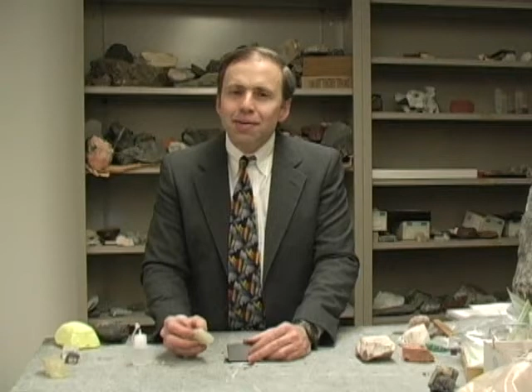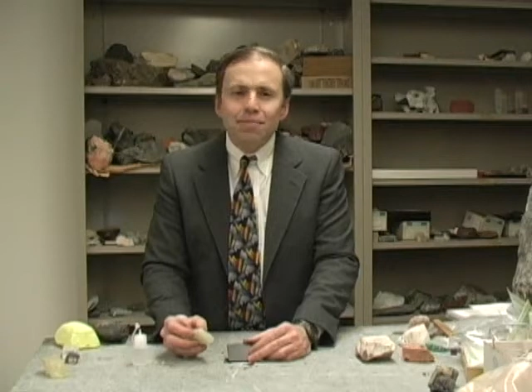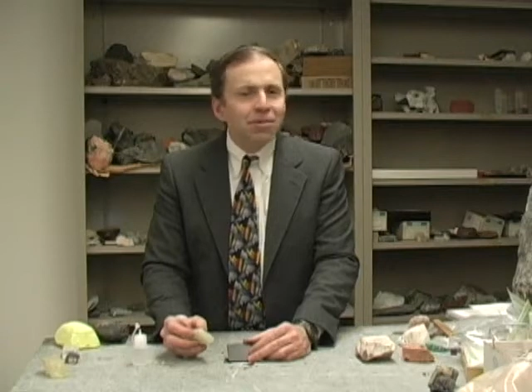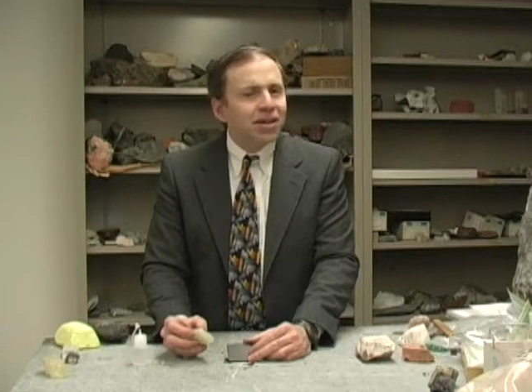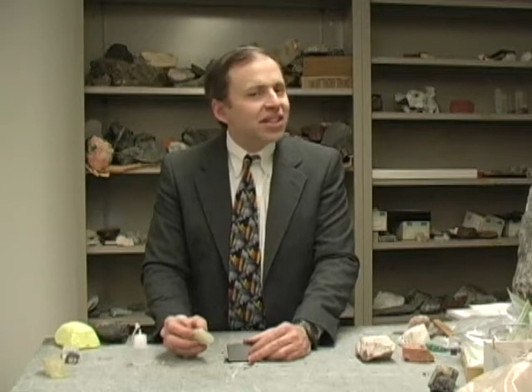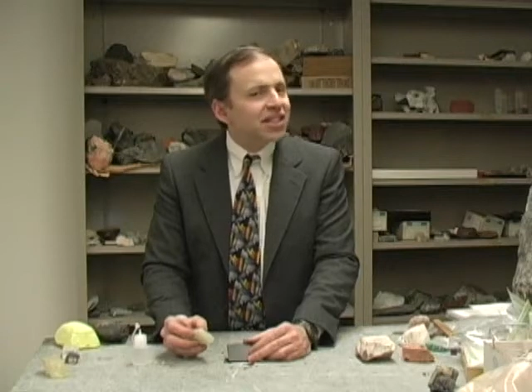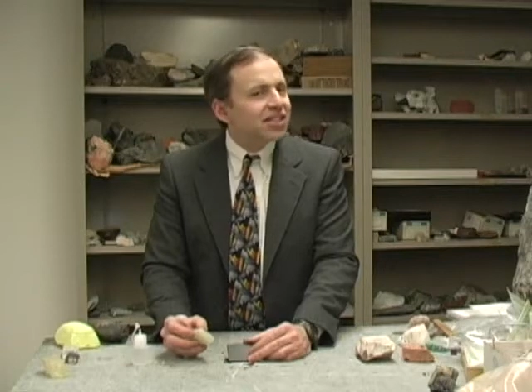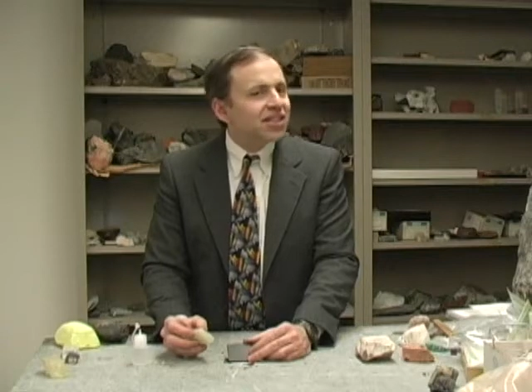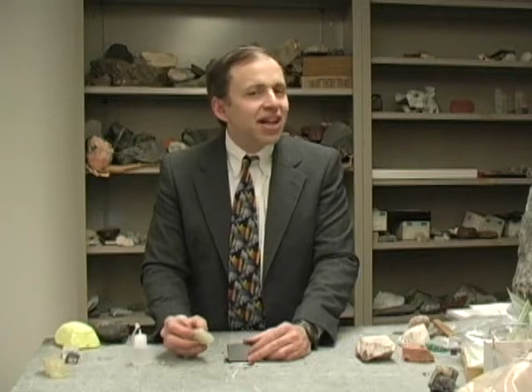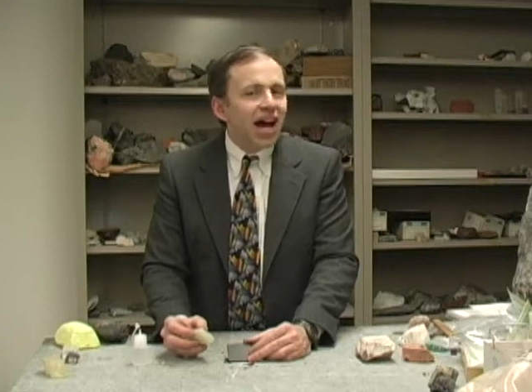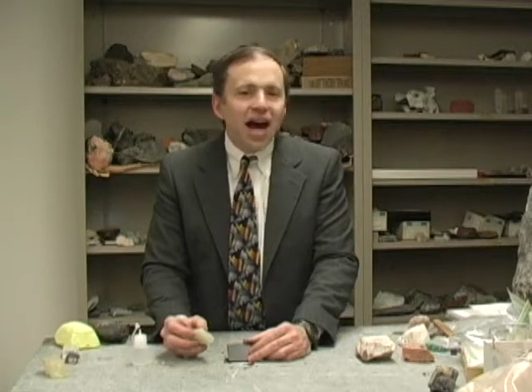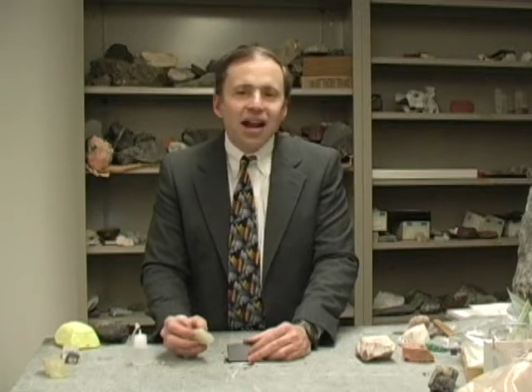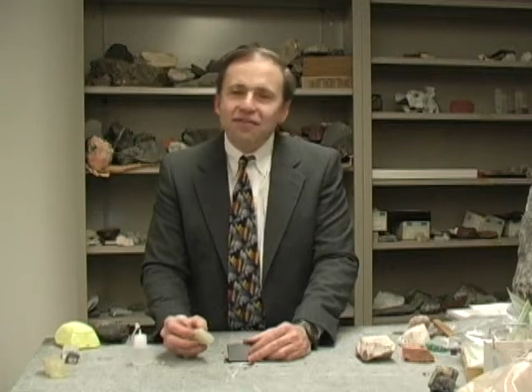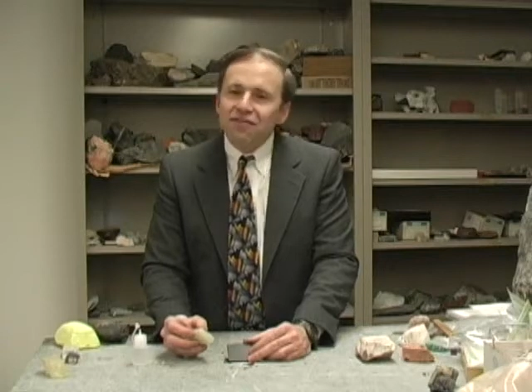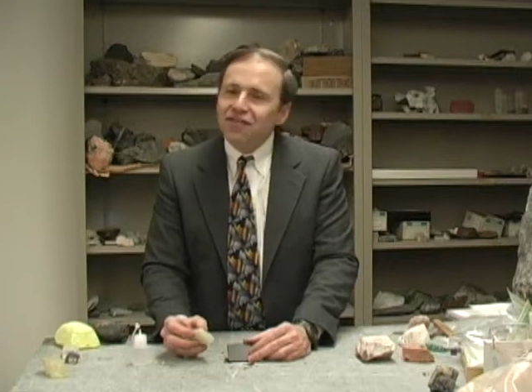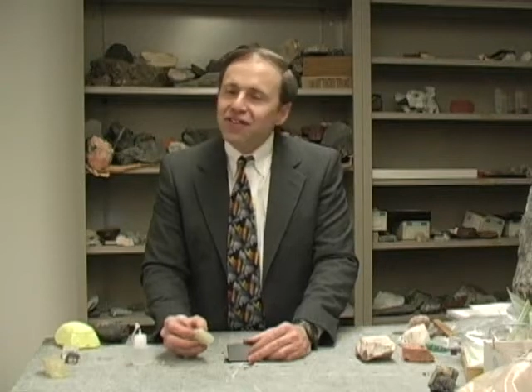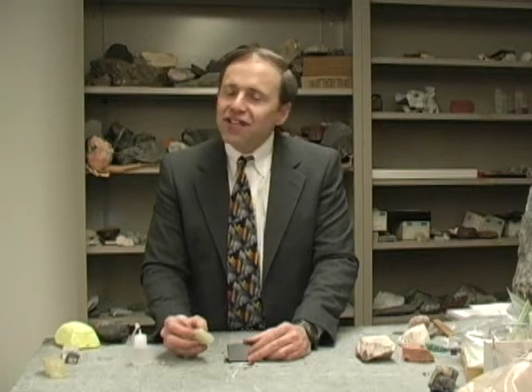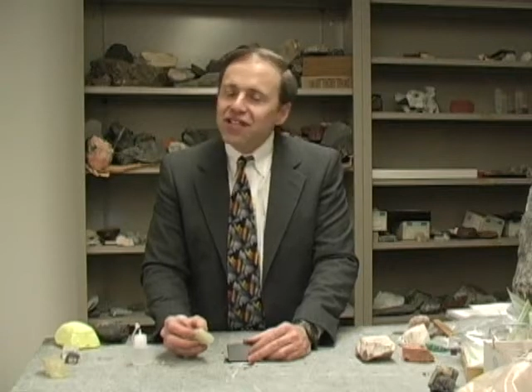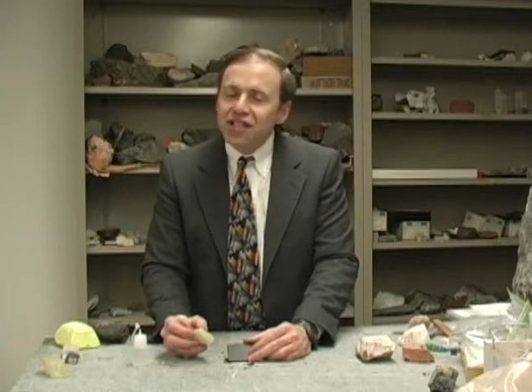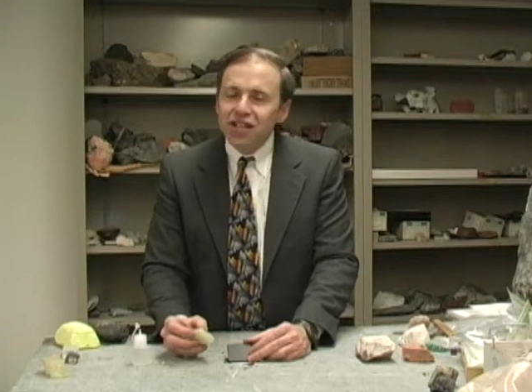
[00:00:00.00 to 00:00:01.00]
but it's not
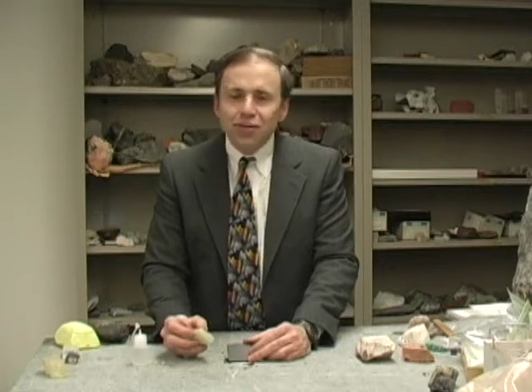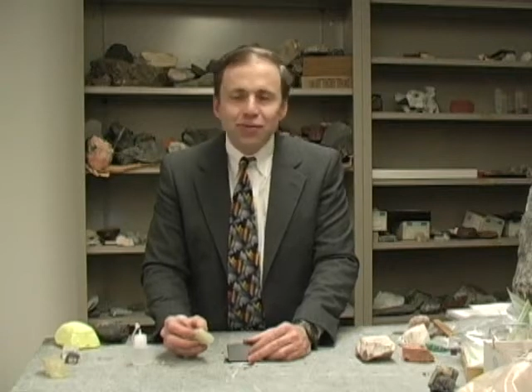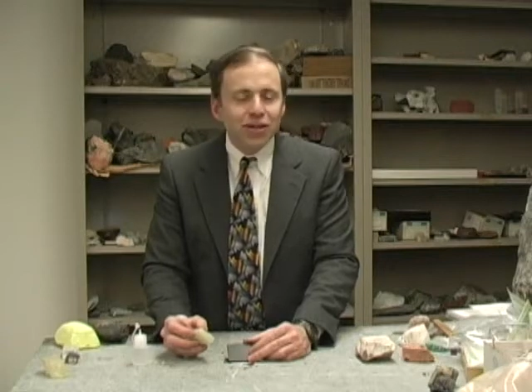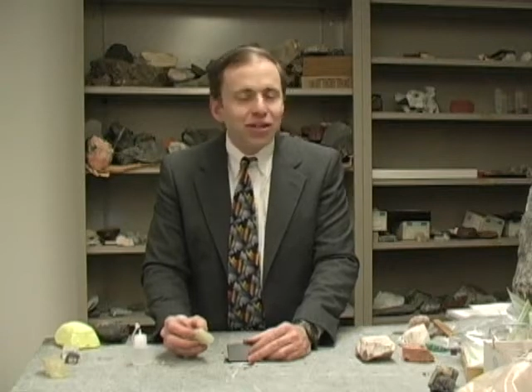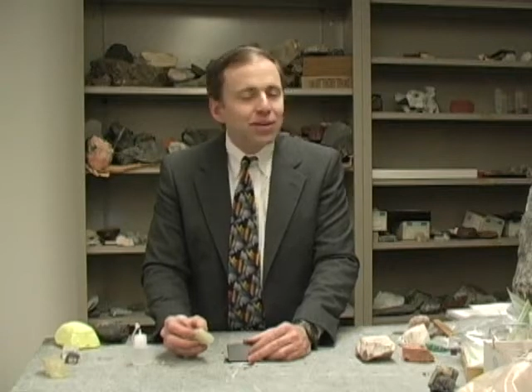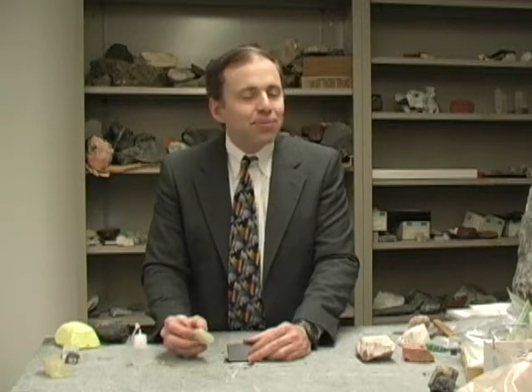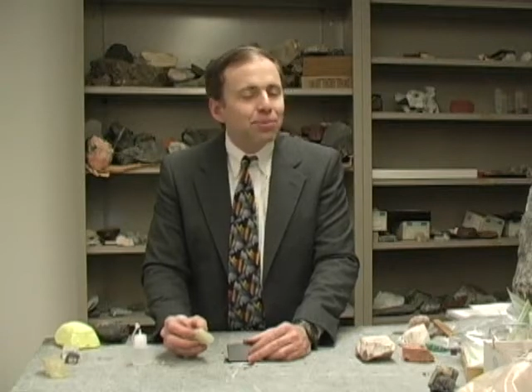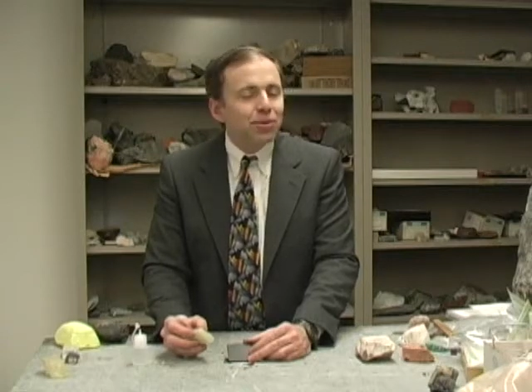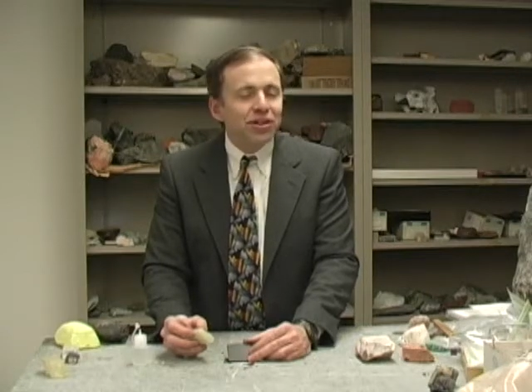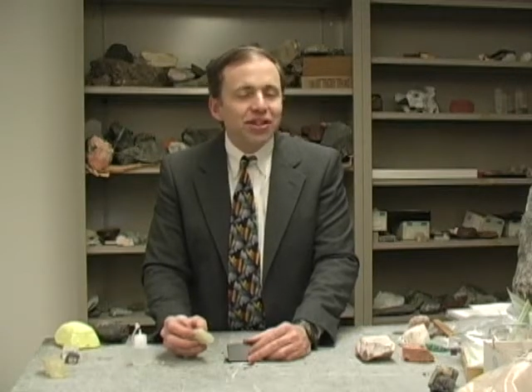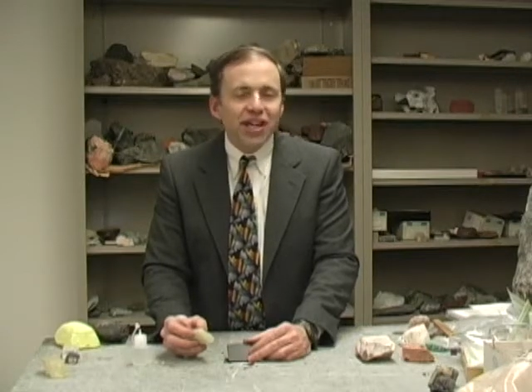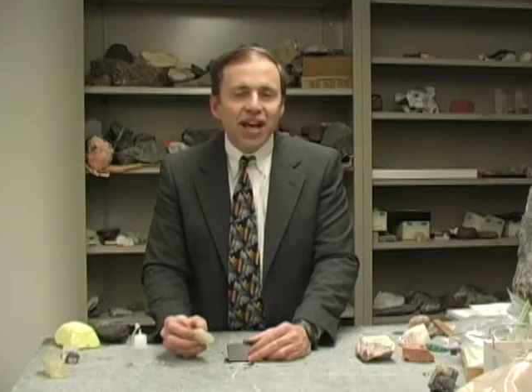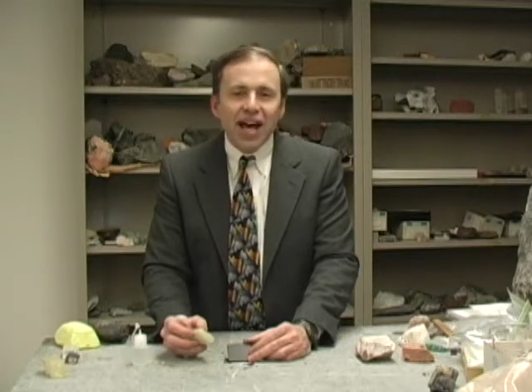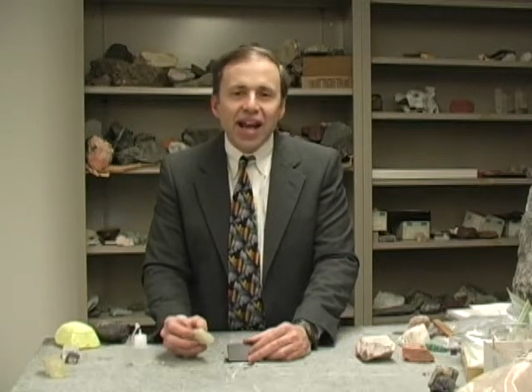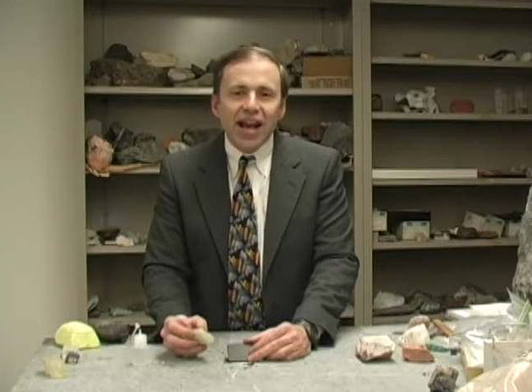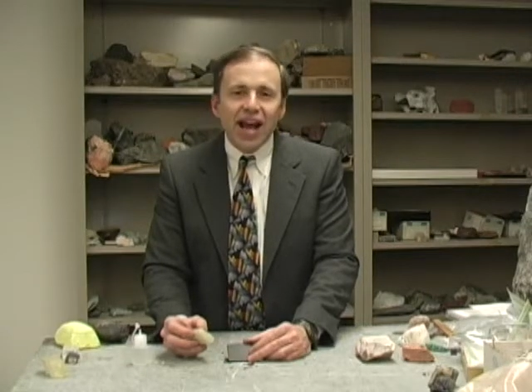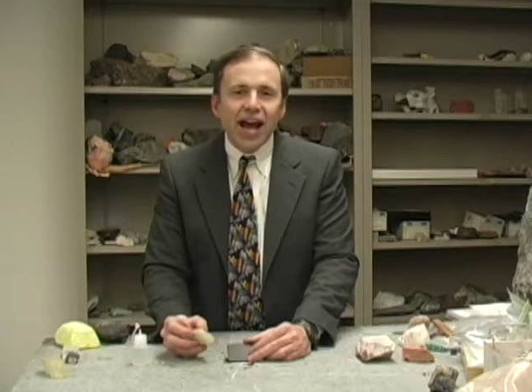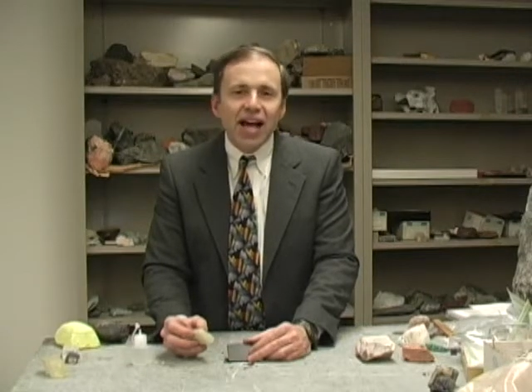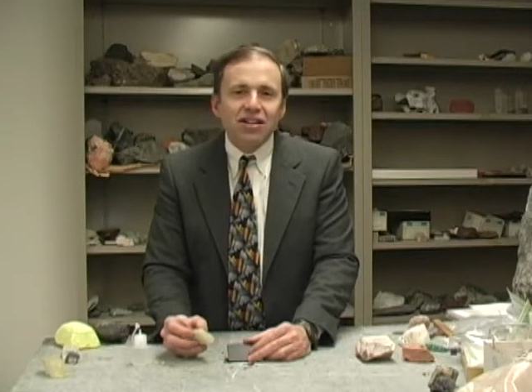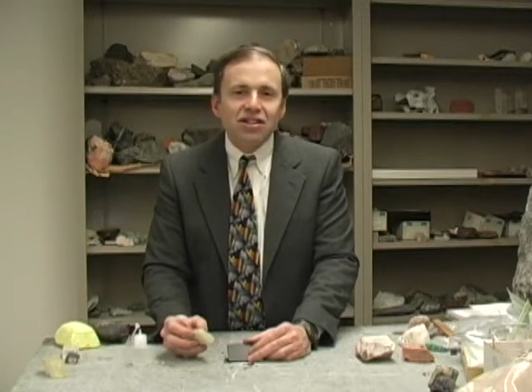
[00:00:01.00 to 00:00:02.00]
fizzing when you put that
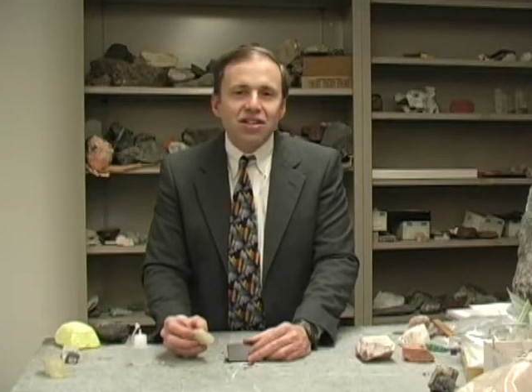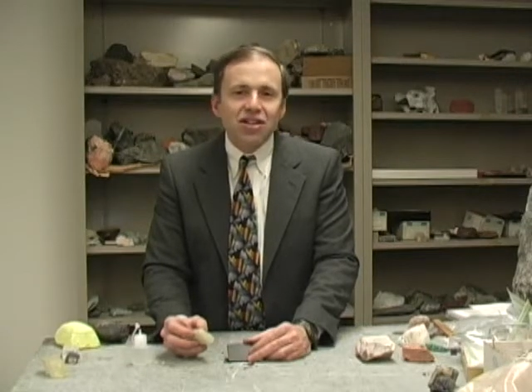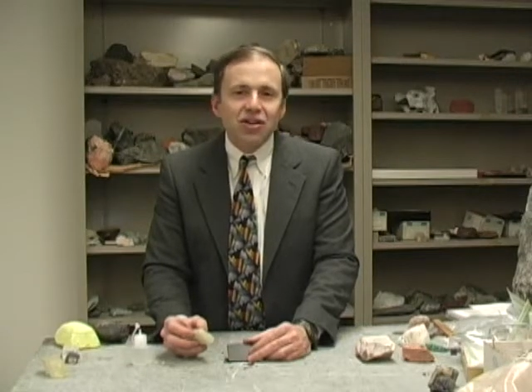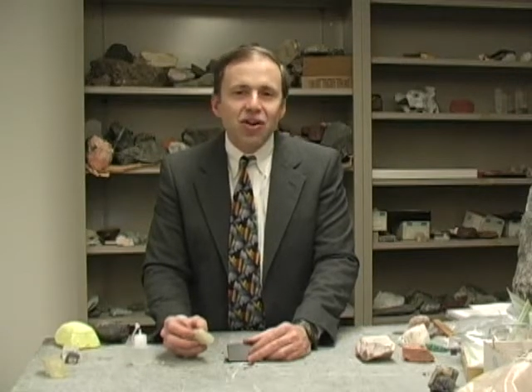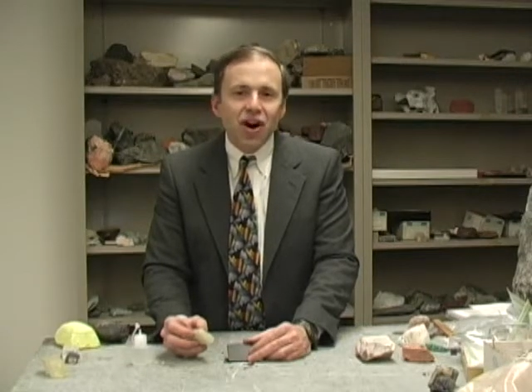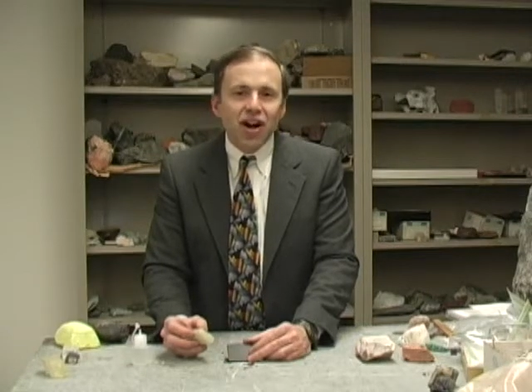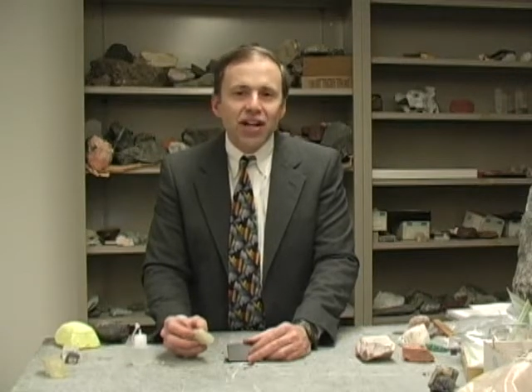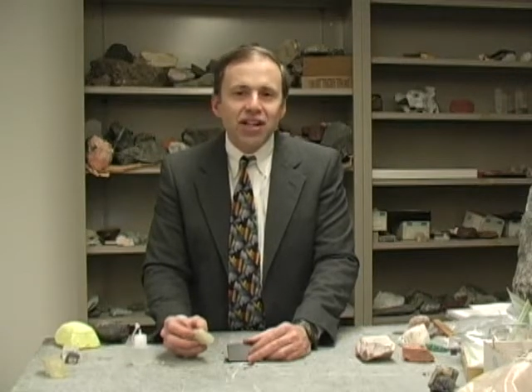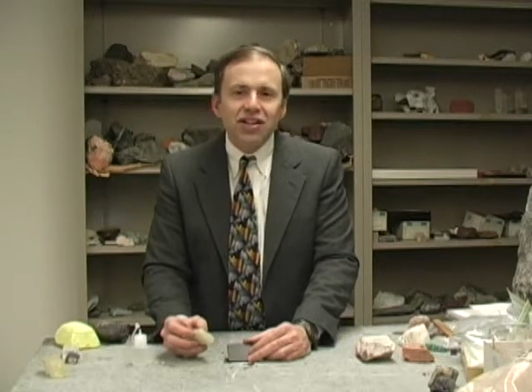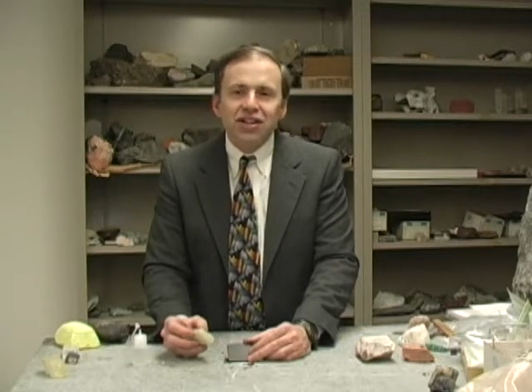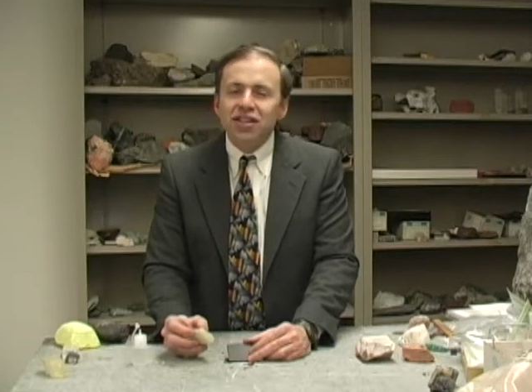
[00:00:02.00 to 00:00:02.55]
acid on it,